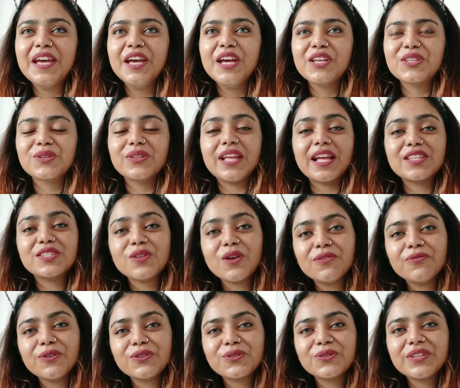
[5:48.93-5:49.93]
So that's
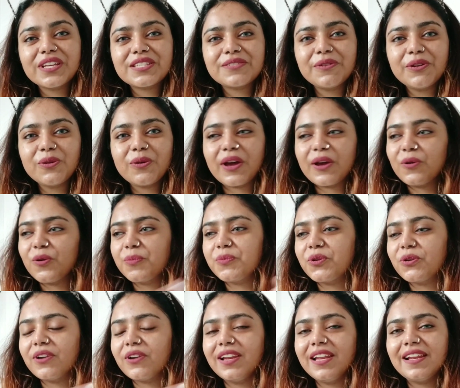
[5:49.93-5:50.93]
all for today's video. I hope
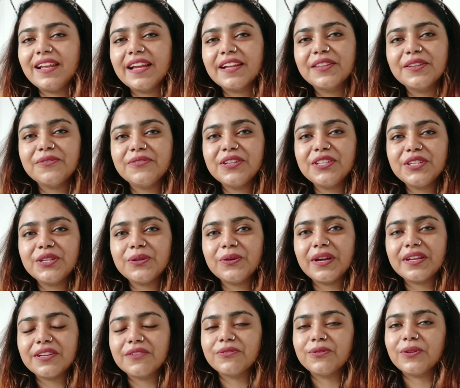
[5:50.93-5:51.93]
you really liked the video,
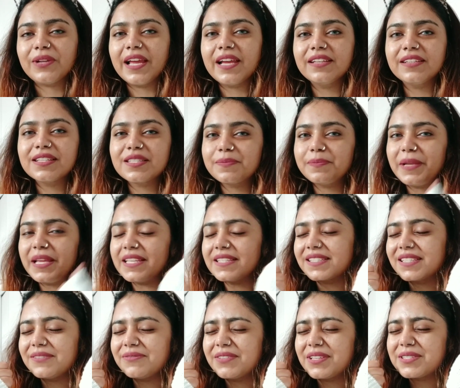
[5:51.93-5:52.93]
and if you like this, please
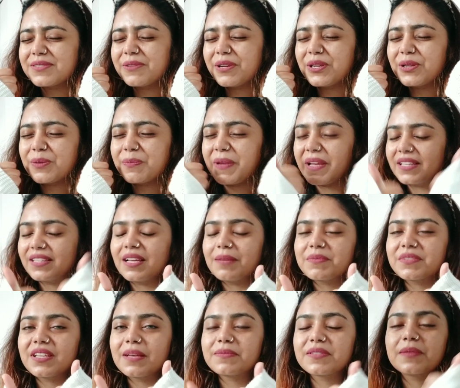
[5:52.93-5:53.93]
give this video a big
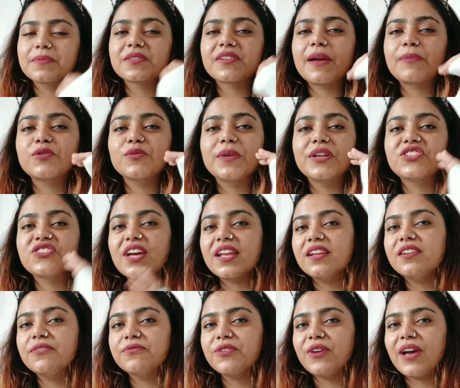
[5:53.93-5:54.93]
thumbs up, subscribe to my
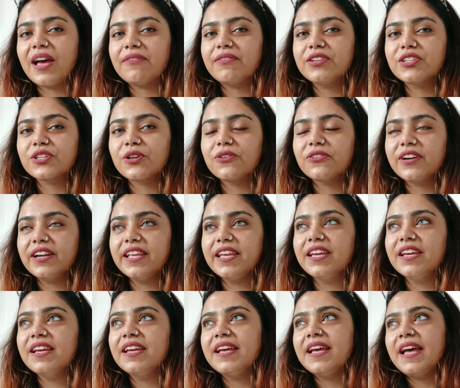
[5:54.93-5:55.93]
channel if you haven't
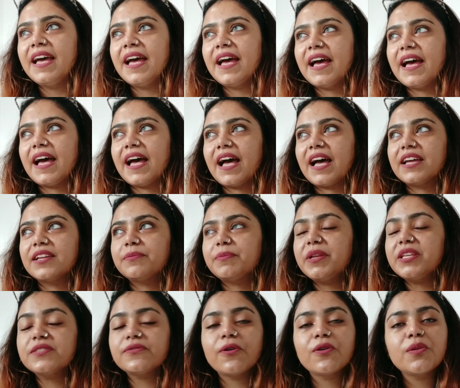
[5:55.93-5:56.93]
already, and
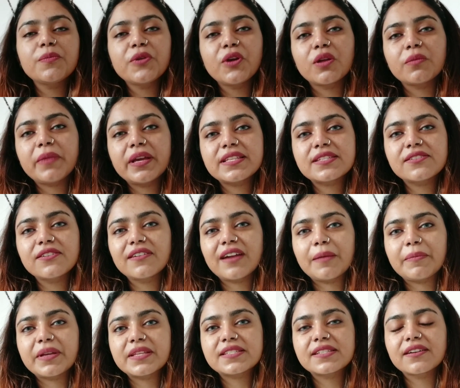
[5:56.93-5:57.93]
please follow me on my
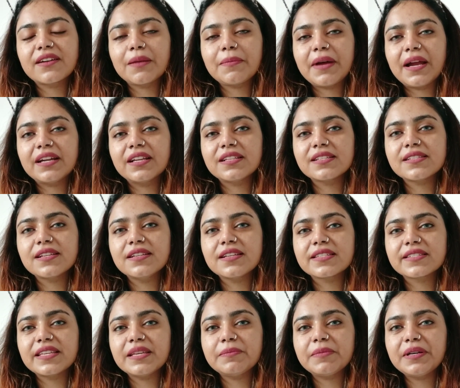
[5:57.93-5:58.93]
Instagram. My Instagram handle is the
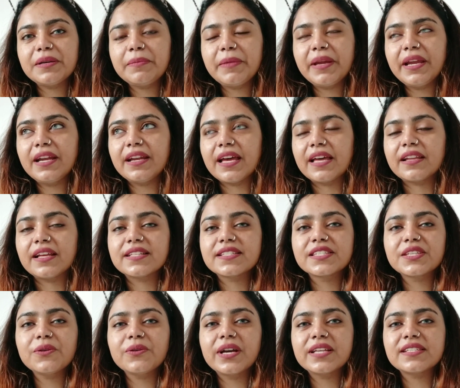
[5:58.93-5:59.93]
Dusky Mermaid, and I'll
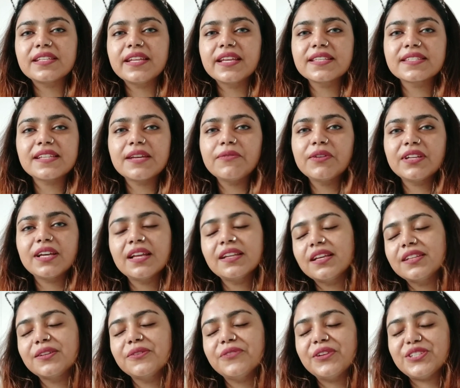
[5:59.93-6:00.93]
see you guys the next time in
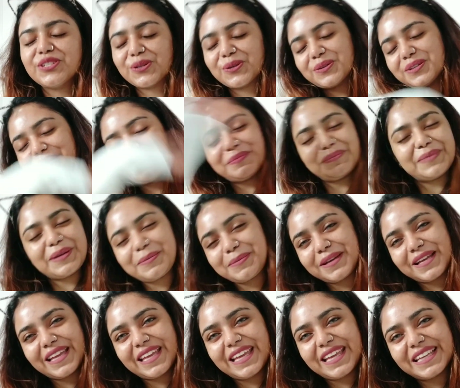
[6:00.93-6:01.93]
another video. Bye
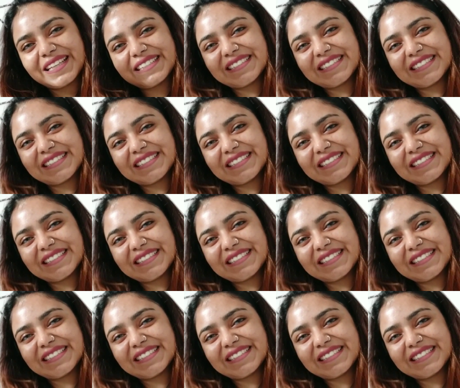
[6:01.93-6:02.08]
bye.